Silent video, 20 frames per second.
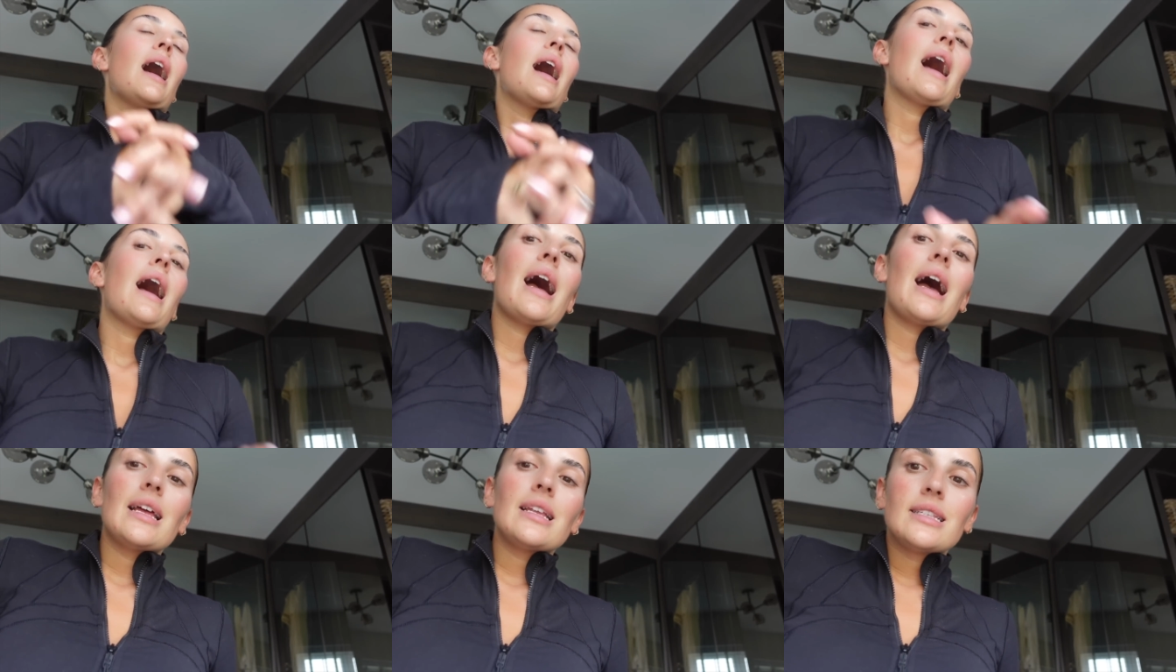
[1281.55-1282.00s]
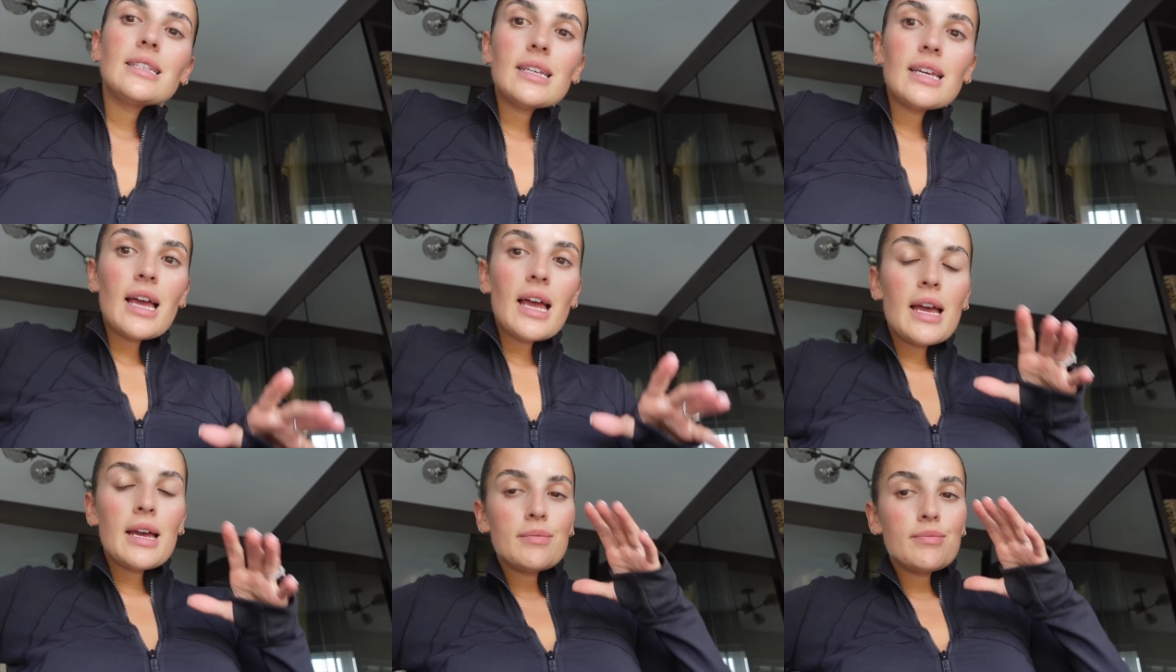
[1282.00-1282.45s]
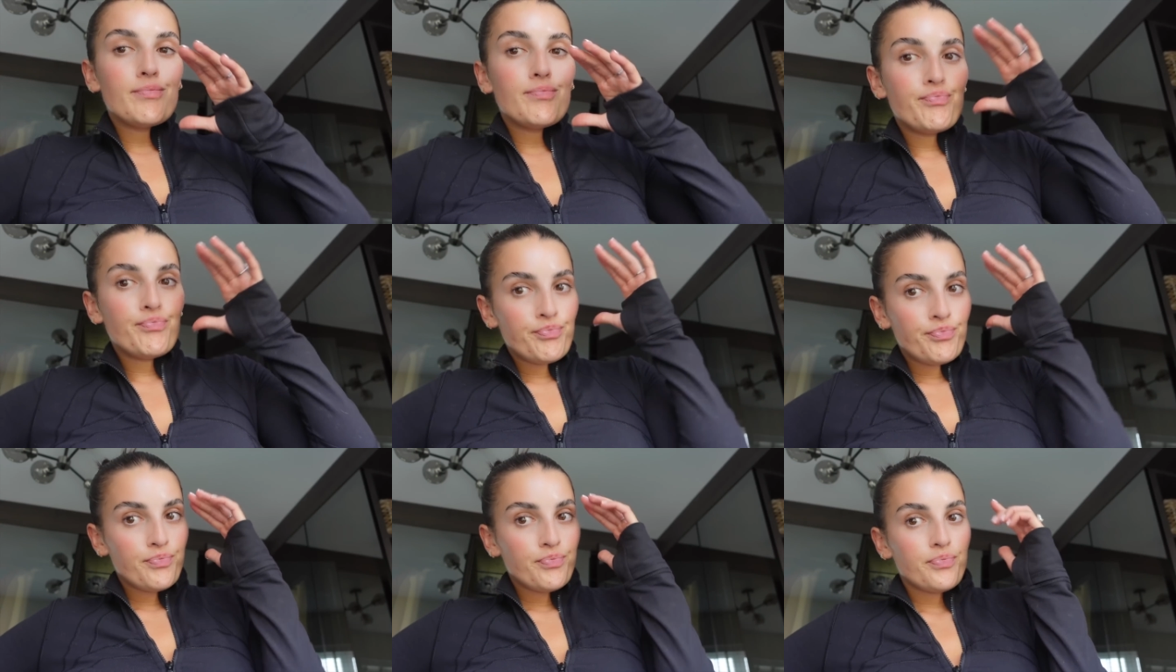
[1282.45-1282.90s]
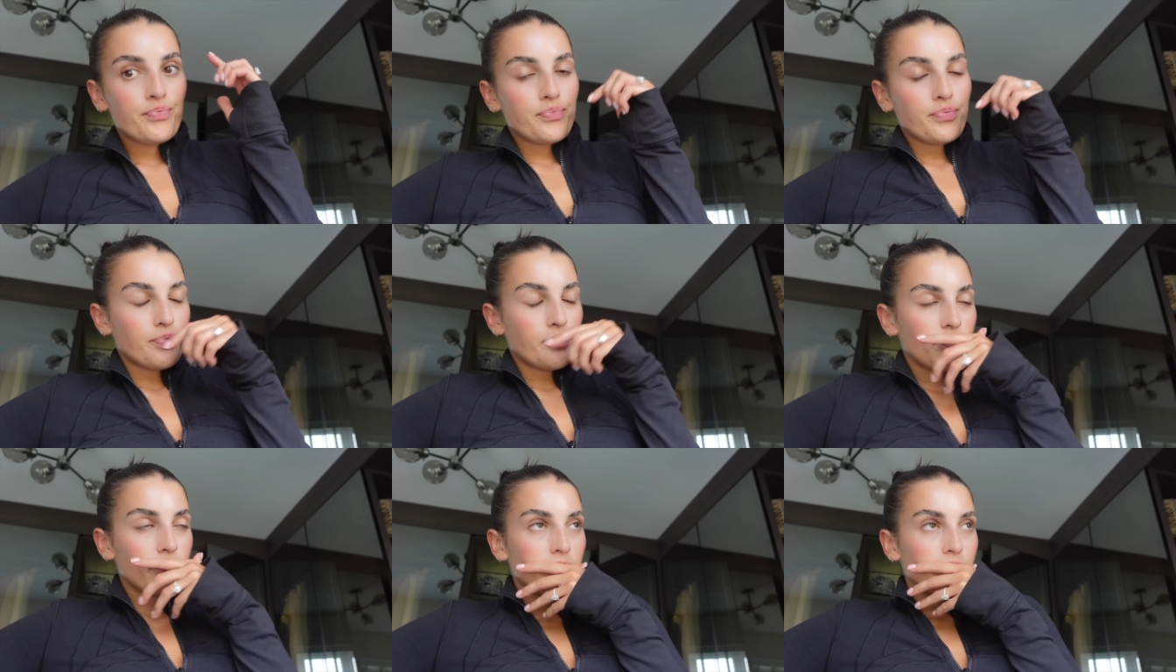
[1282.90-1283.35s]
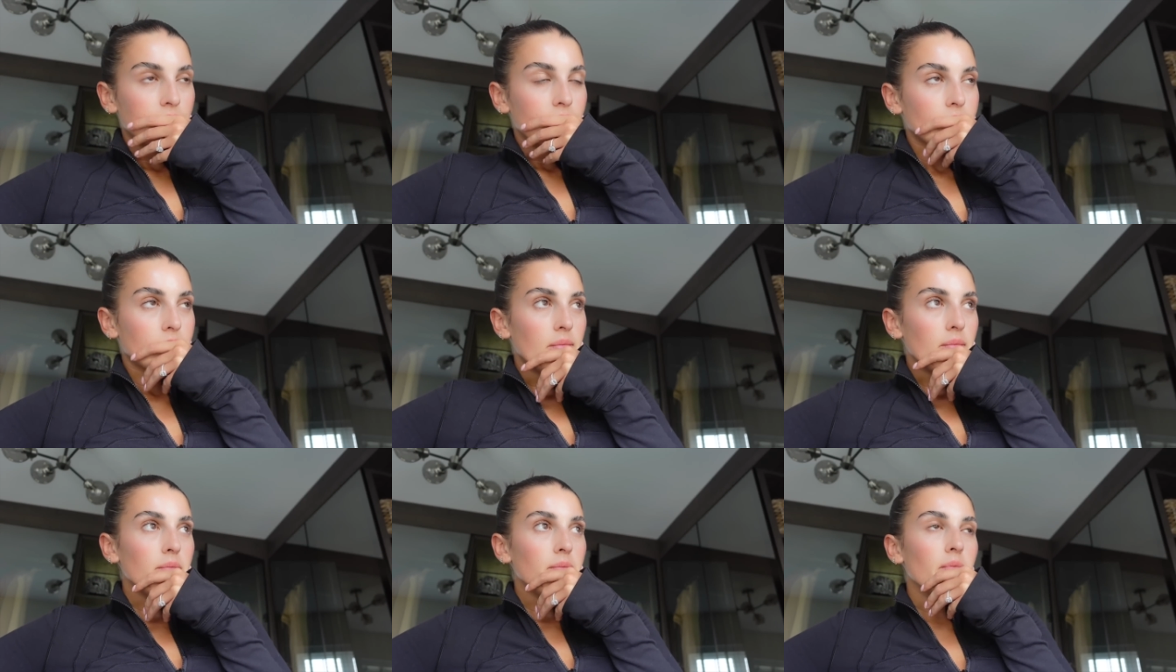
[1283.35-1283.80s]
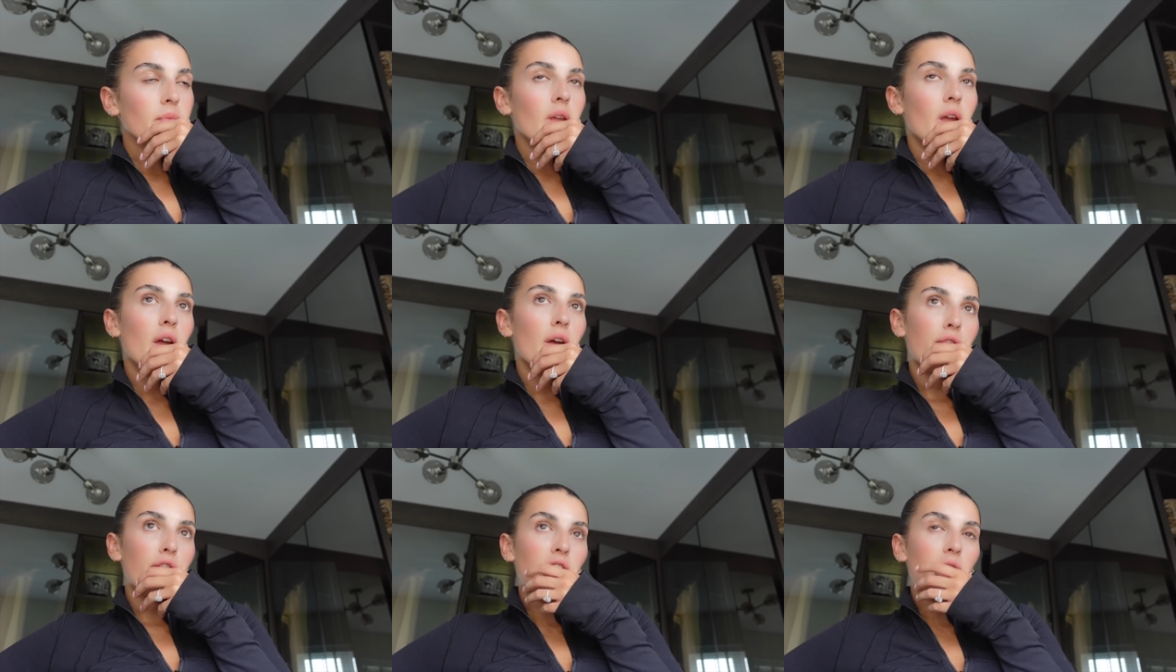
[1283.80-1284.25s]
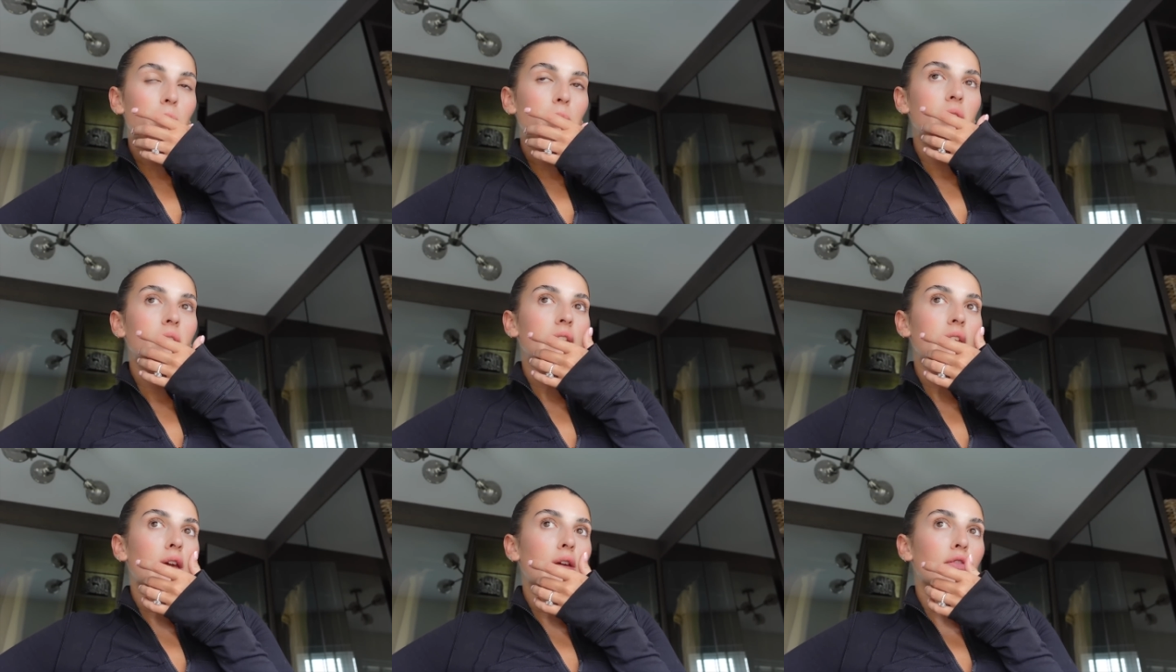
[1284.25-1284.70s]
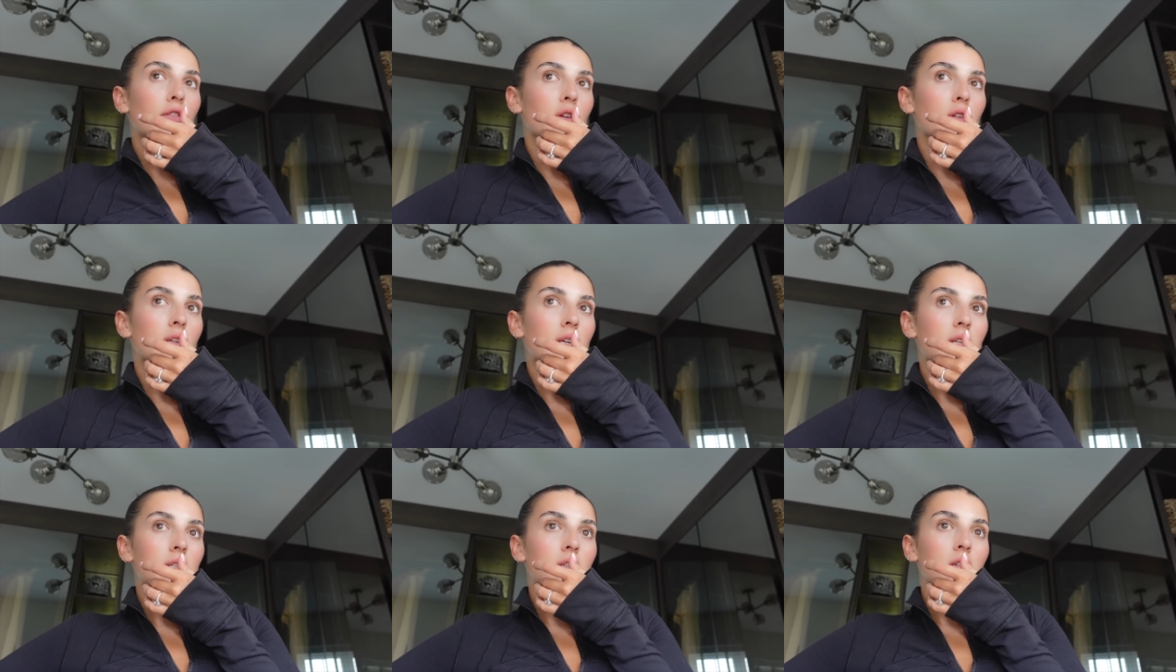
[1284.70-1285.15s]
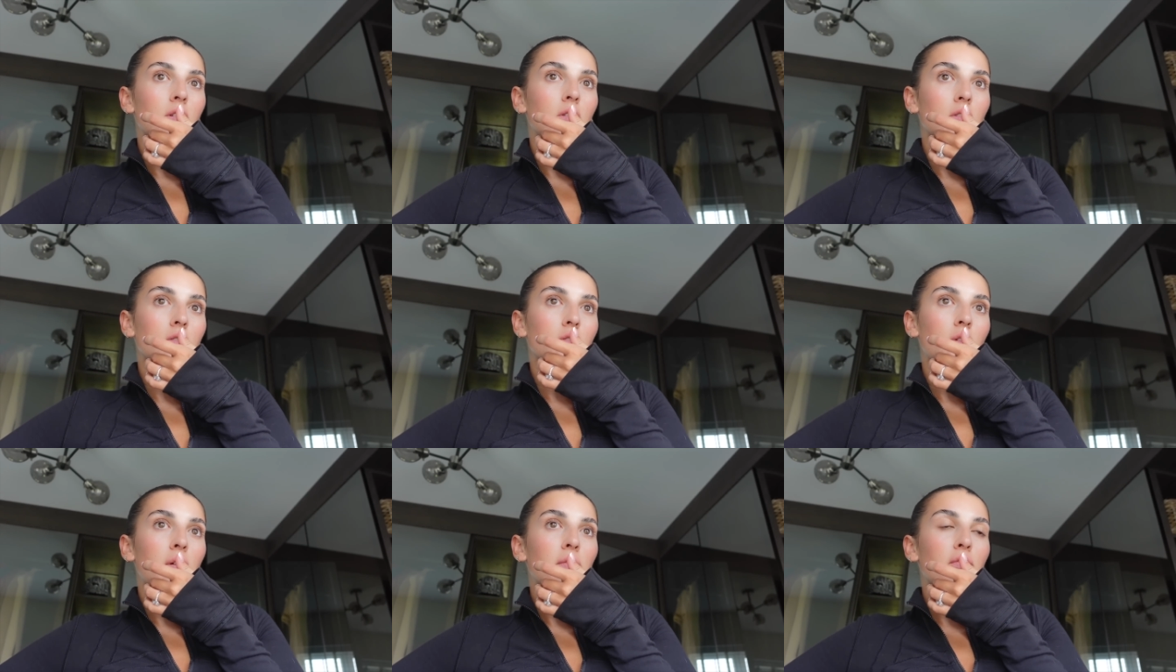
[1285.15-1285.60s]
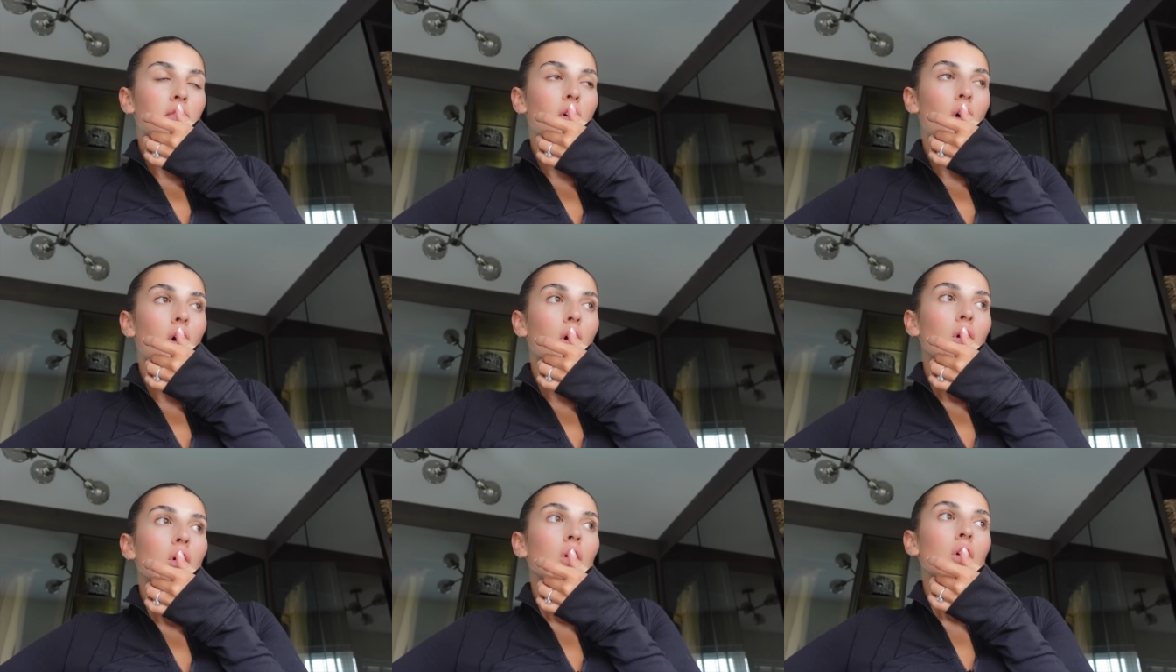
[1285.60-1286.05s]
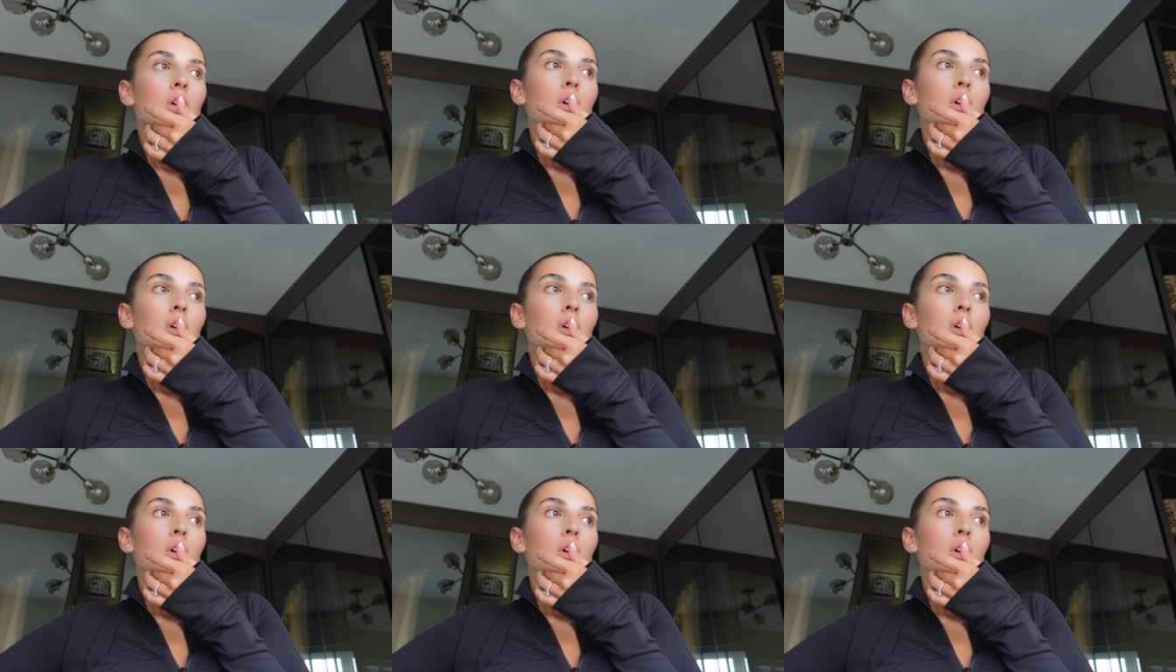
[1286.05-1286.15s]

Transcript: had um, a filming day a few days ago, so I've got